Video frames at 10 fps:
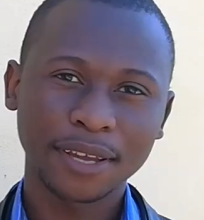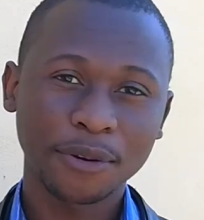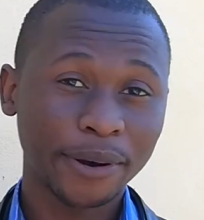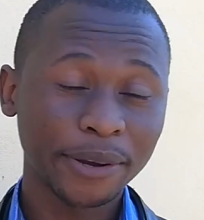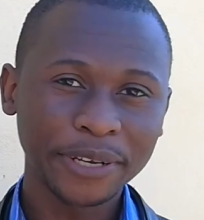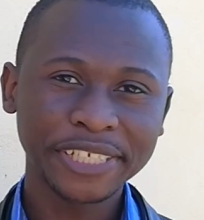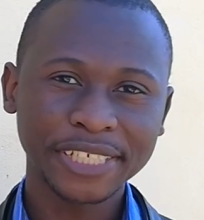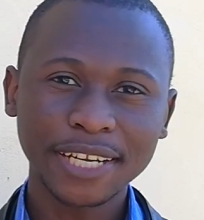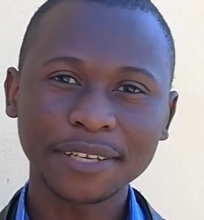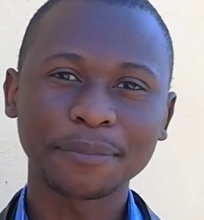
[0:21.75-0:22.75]
When we
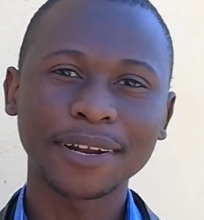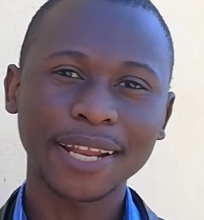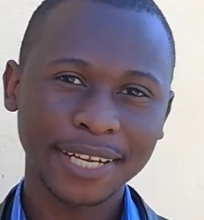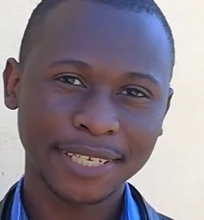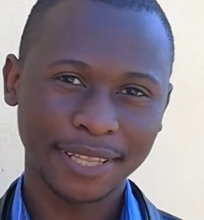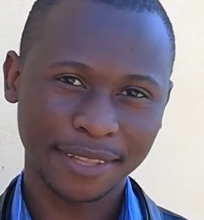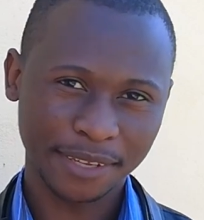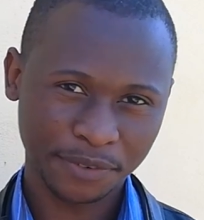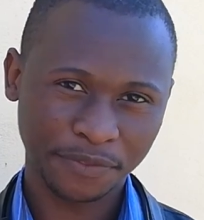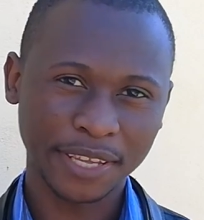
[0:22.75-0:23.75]
shed more light in
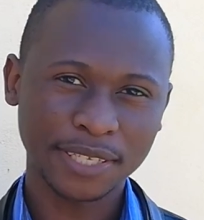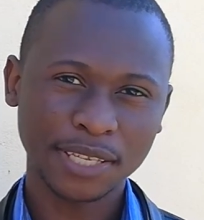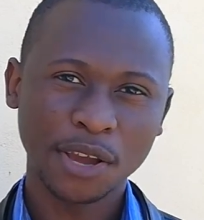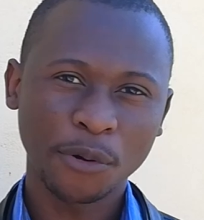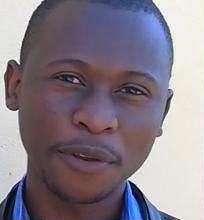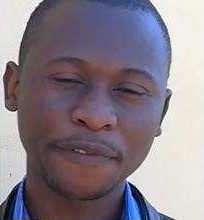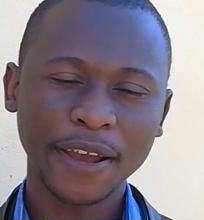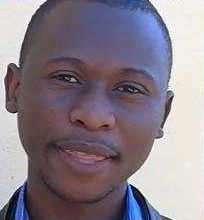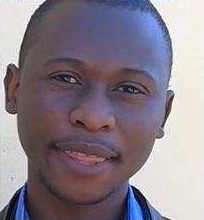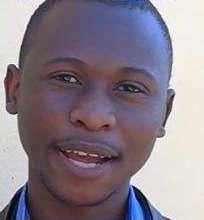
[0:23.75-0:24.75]
this phase, we
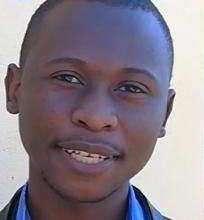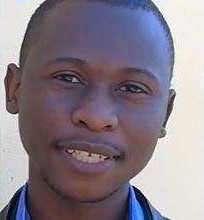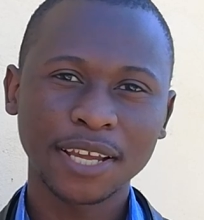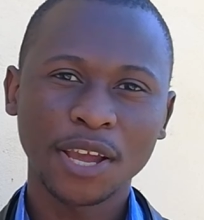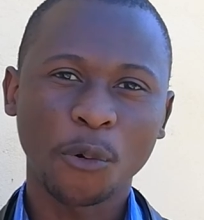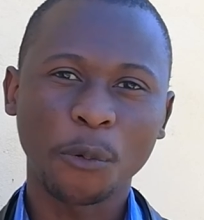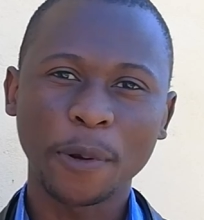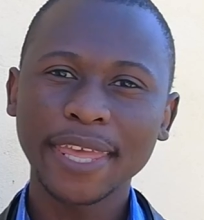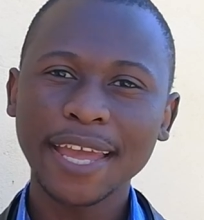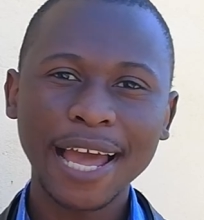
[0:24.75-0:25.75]
find that
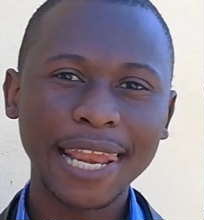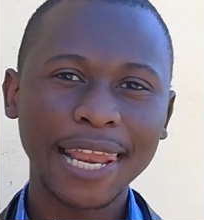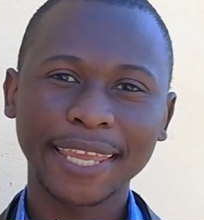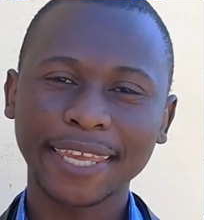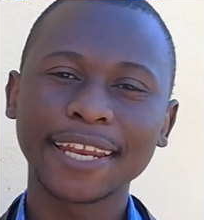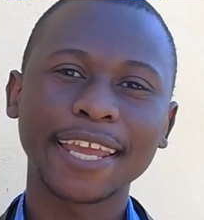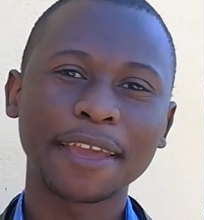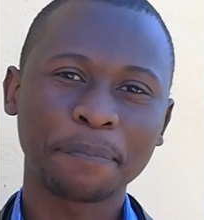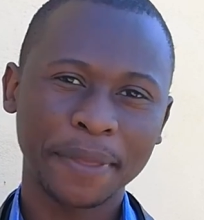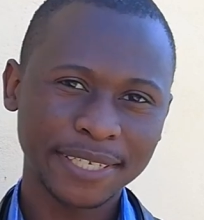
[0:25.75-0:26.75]
we are like an
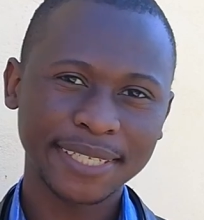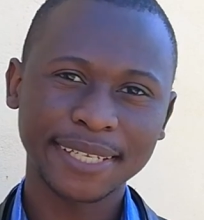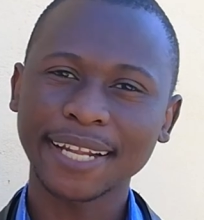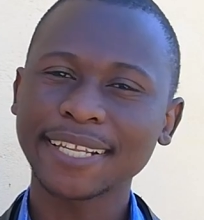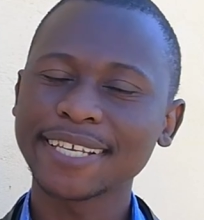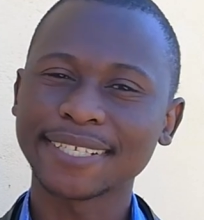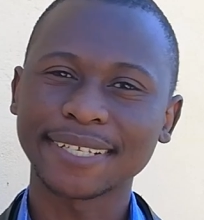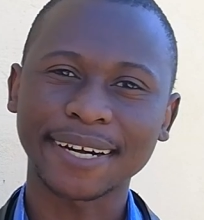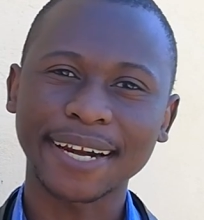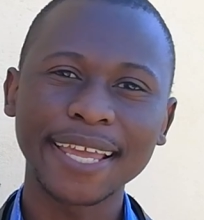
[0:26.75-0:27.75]
epistle that is
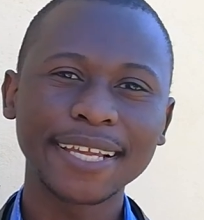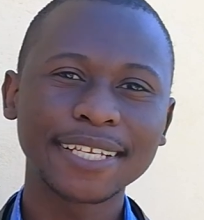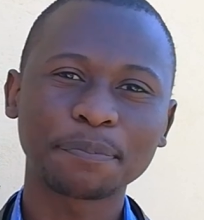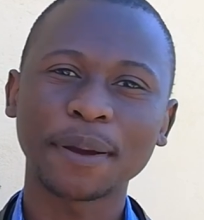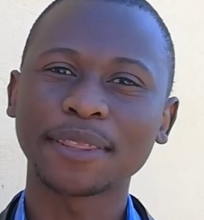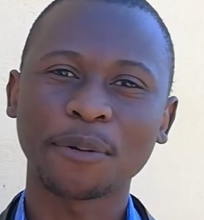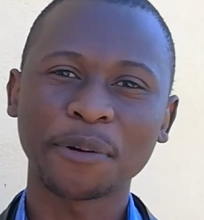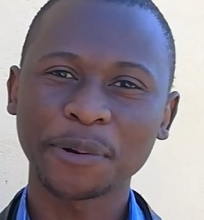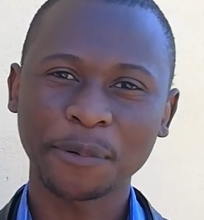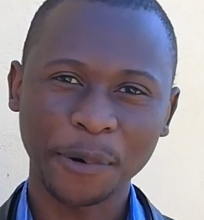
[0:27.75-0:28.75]
read by the
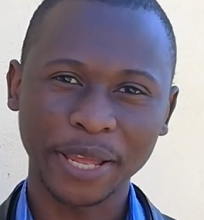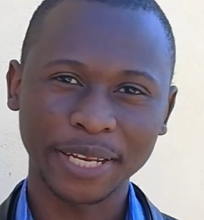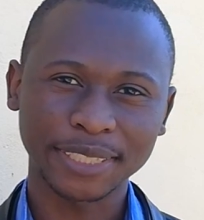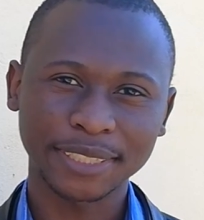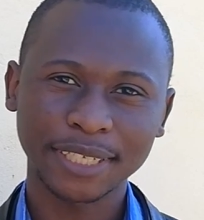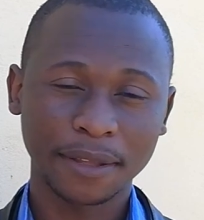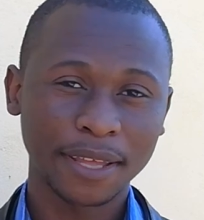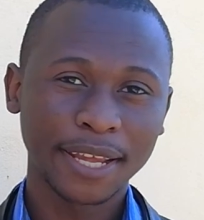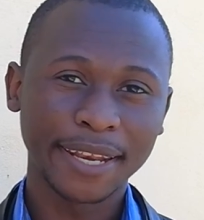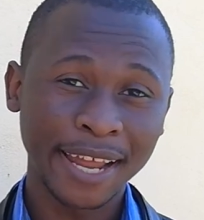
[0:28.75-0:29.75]
whole world.
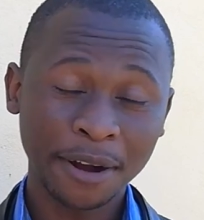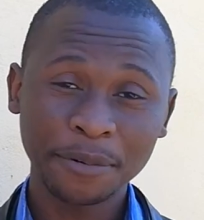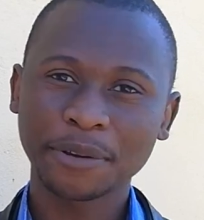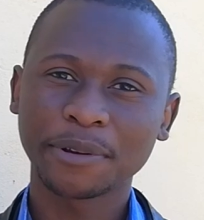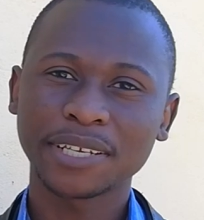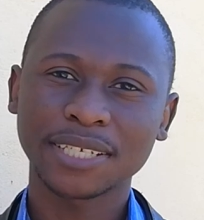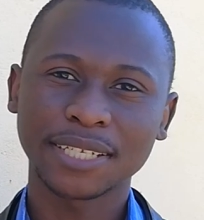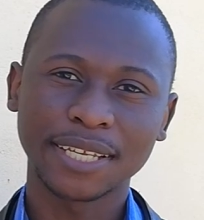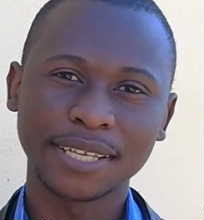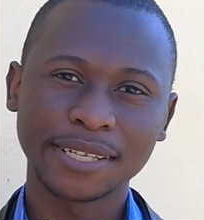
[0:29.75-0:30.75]
Now the question
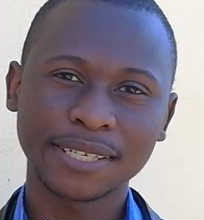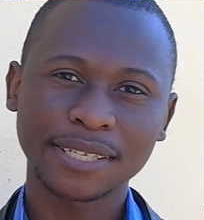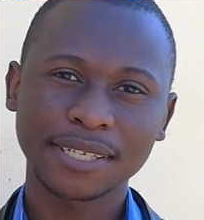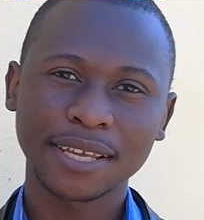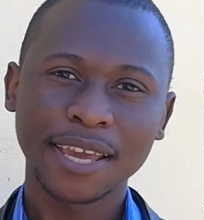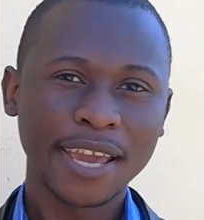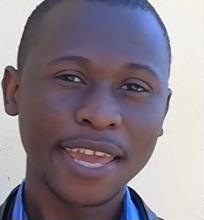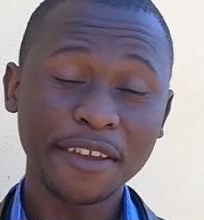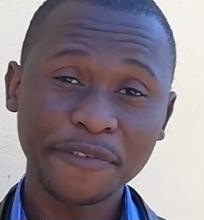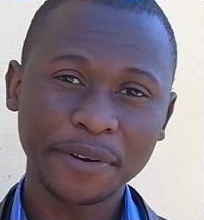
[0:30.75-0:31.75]
is
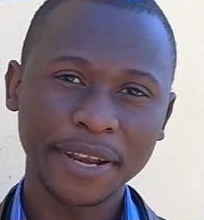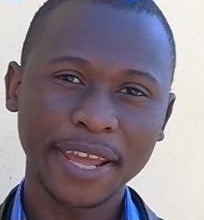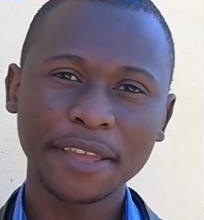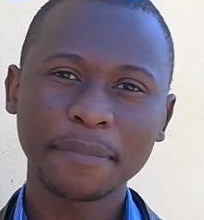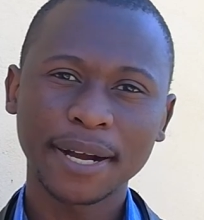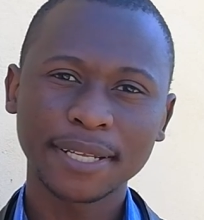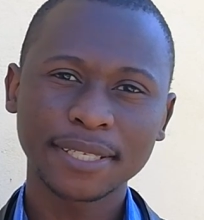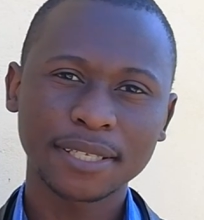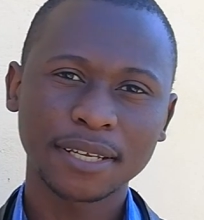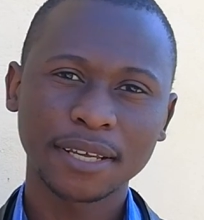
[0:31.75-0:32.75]
if your
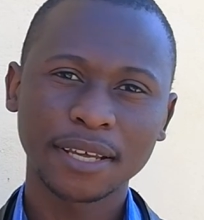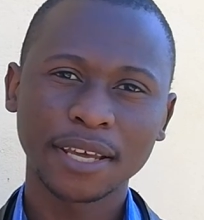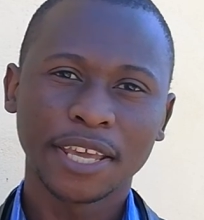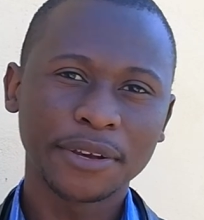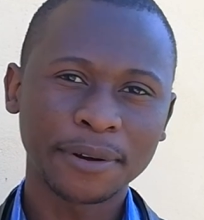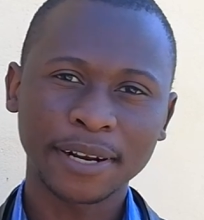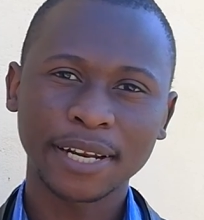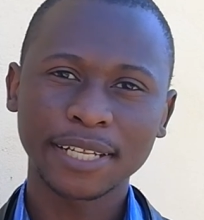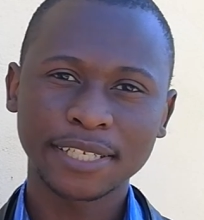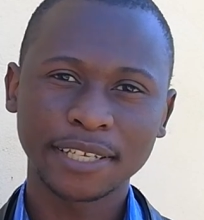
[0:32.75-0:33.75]
neighbors, your
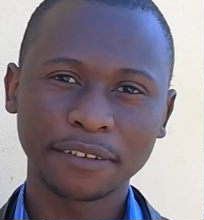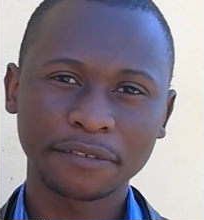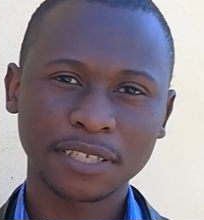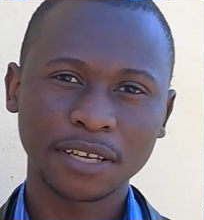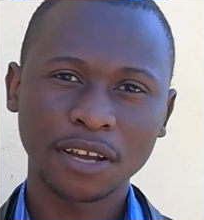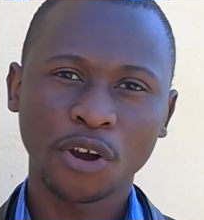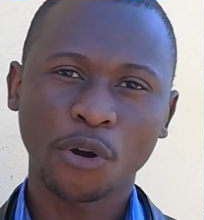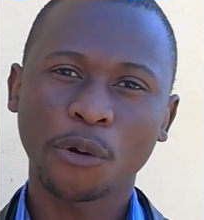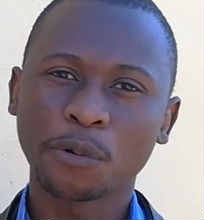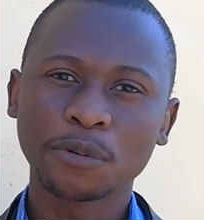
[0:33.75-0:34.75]
relatives,
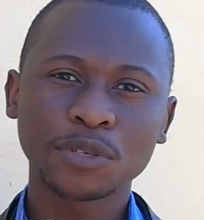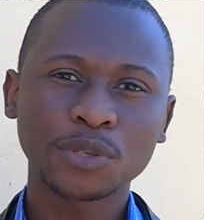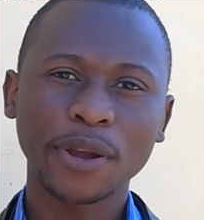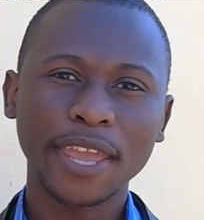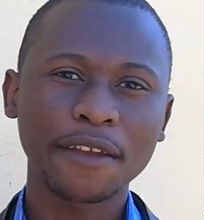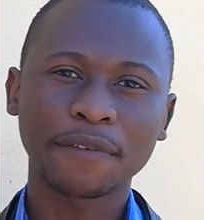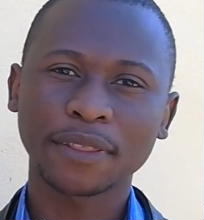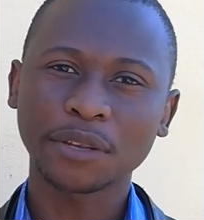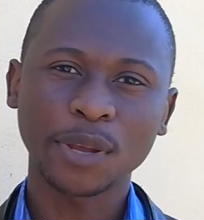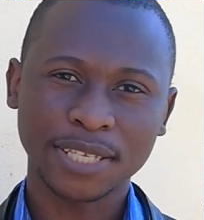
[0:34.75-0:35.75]
or whosoever
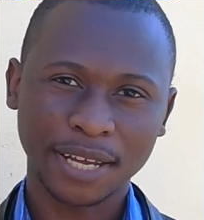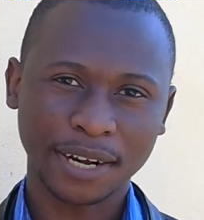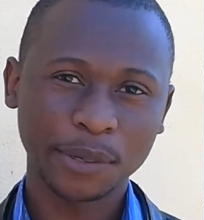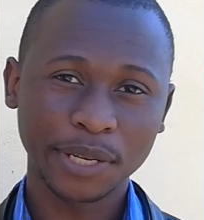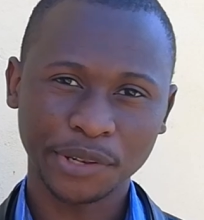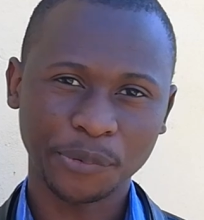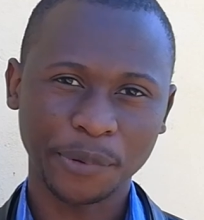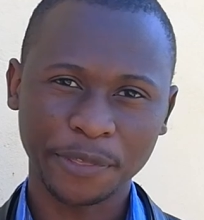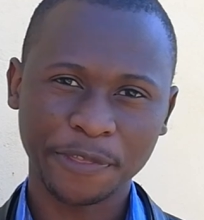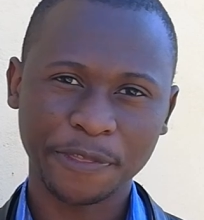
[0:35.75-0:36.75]
that you are surrounded with